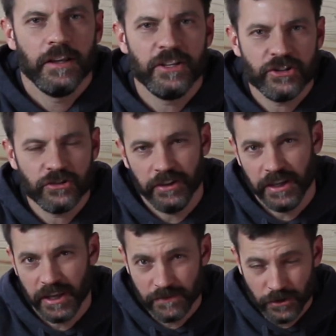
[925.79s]

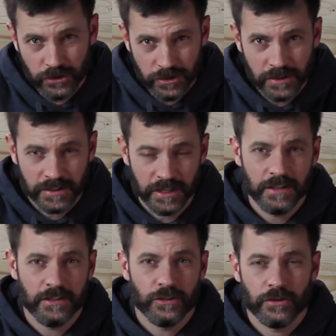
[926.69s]
Additionally, if you're using the
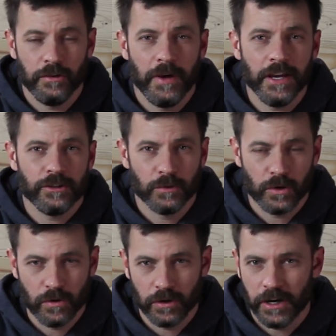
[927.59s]
Sena's internal mic to
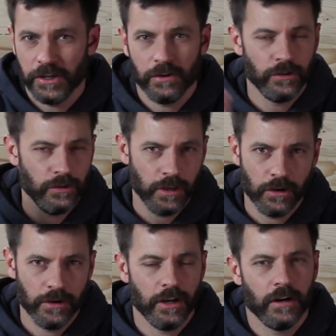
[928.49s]
record audio, you'll
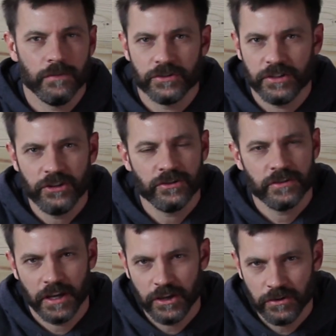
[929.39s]
get great
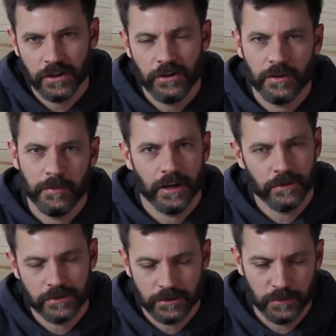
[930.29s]
conversations and you can hear the bike
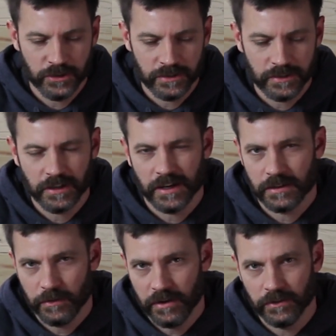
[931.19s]
noise as we just
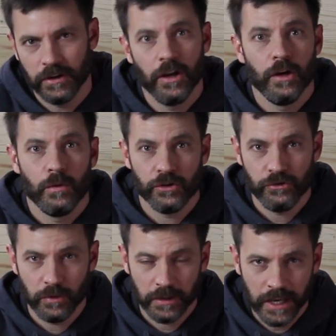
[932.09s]
discussed. However, what
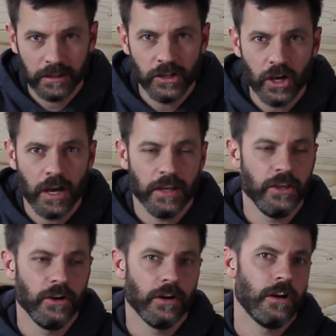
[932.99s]
you will likely not
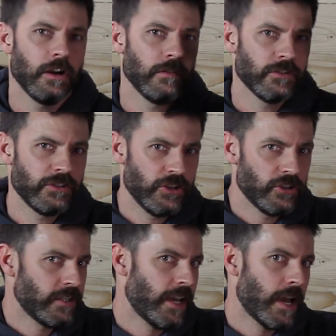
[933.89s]
hear are
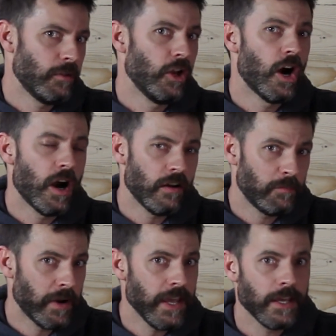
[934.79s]
conversations that happen
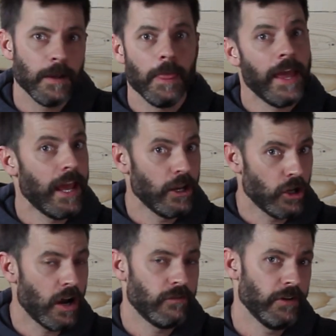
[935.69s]
off bike and
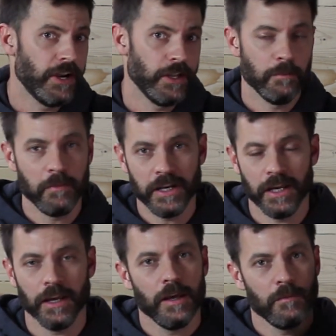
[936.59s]
off radio,
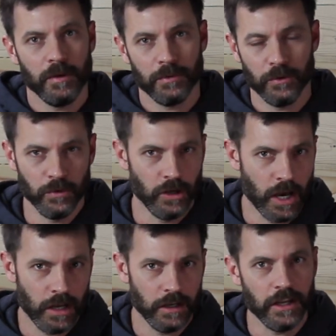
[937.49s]
meaning people who are
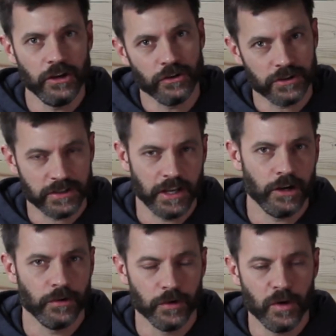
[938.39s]
not in your
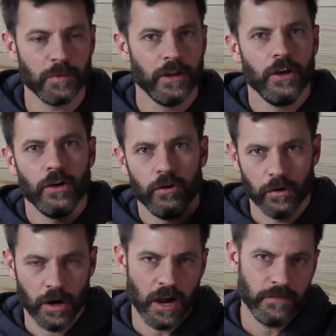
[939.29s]
Sena group, who
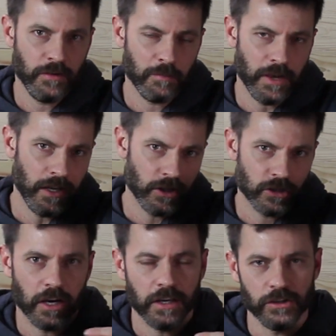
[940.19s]
are off your bike
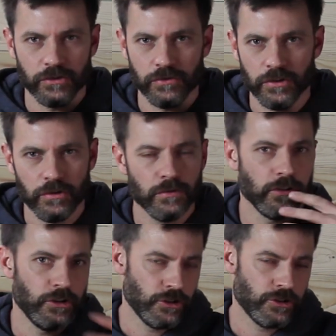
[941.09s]
talking to you or
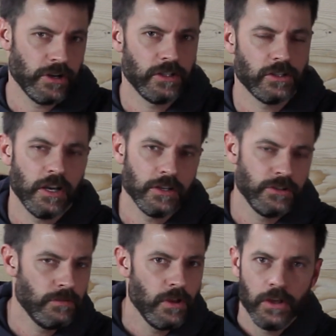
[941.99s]
that you're trying to talk
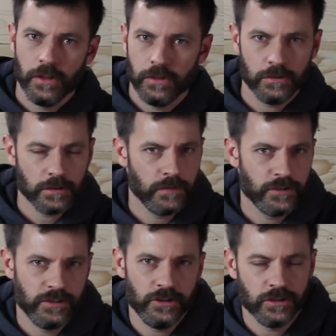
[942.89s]
to. Those
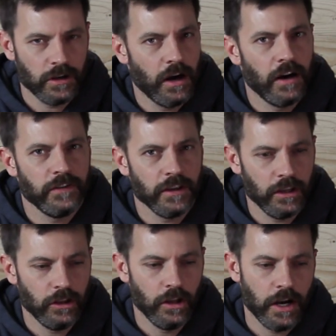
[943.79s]
conversations often
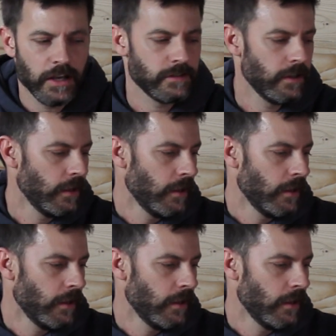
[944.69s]
get lost.